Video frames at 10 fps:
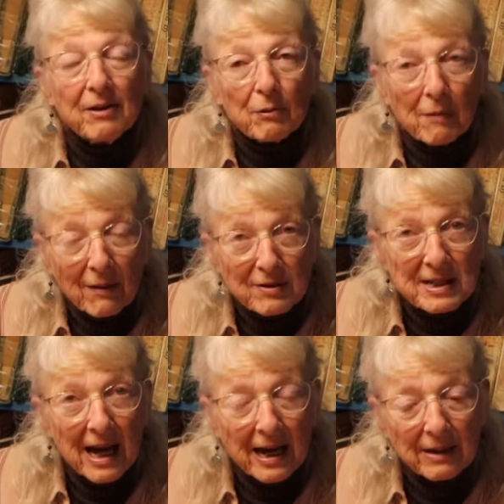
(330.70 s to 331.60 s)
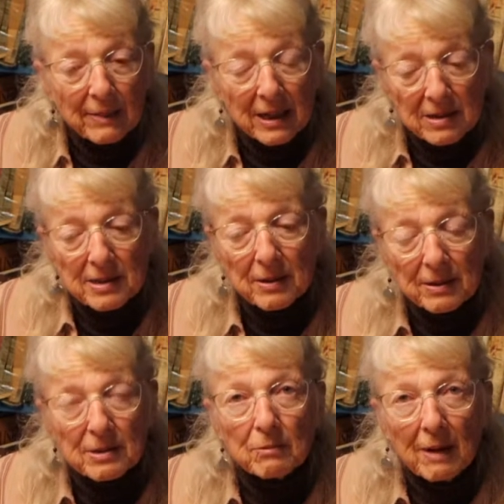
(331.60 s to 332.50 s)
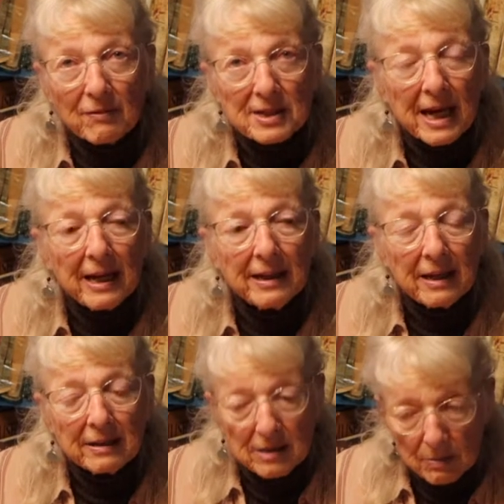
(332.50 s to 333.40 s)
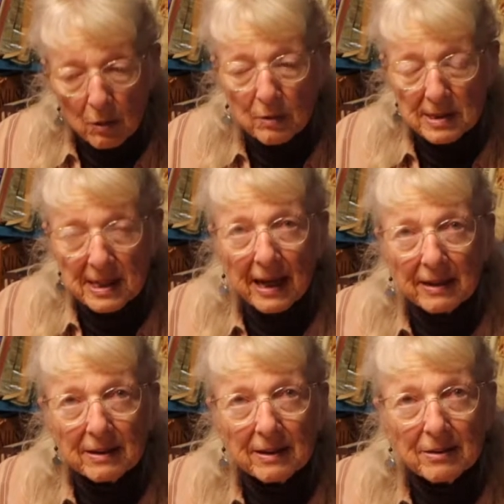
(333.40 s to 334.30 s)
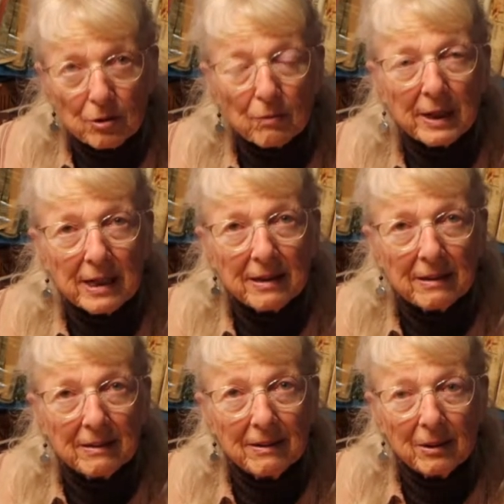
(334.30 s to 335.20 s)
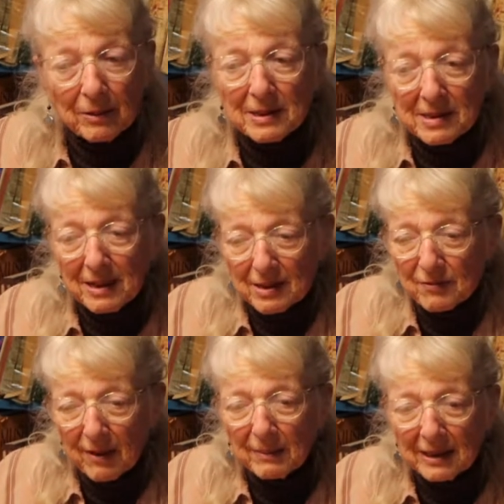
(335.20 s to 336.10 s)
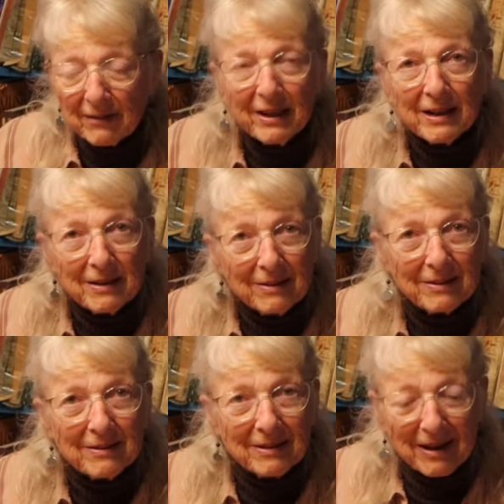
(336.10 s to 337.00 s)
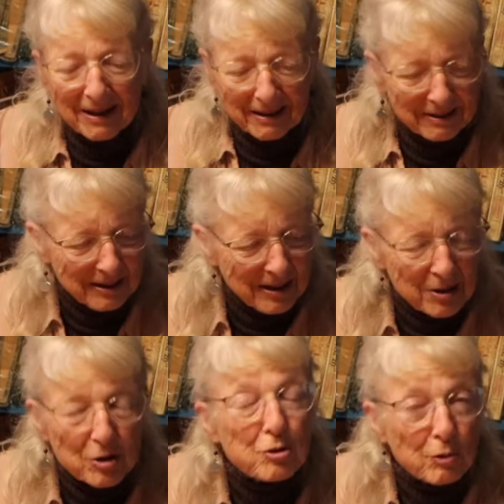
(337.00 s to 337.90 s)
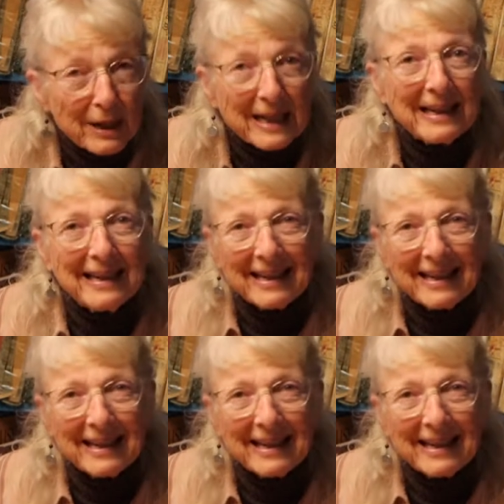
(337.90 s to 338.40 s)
the rough side, because there is a rough side and a smooth side to reed. You know, it's from a living tree,